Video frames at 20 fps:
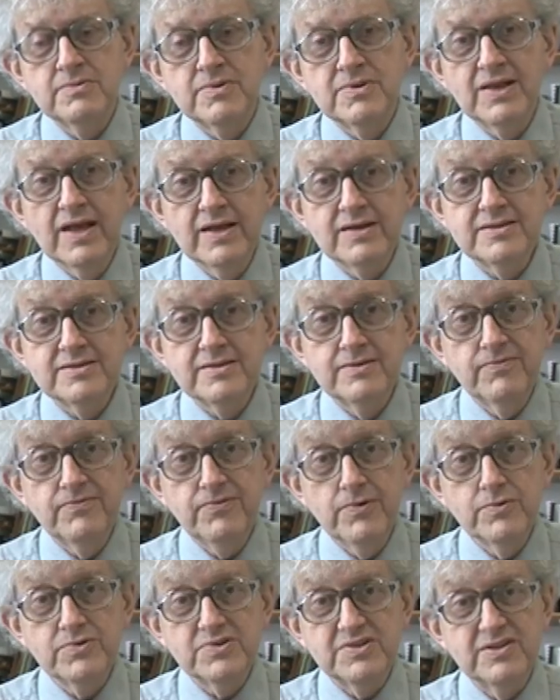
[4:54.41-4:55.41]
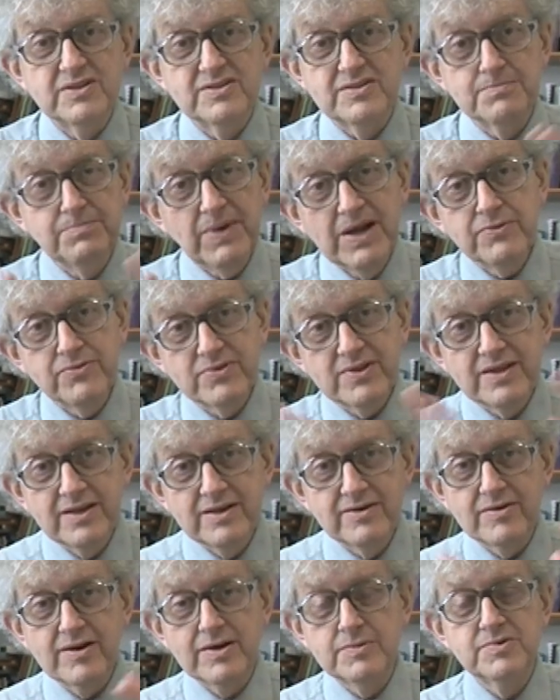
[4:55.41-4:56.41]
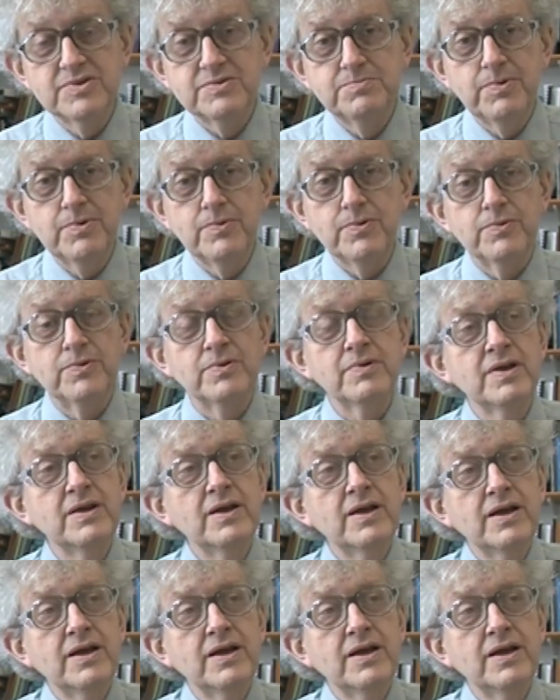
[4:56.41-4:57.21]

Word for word: 1940s, about the year I was born.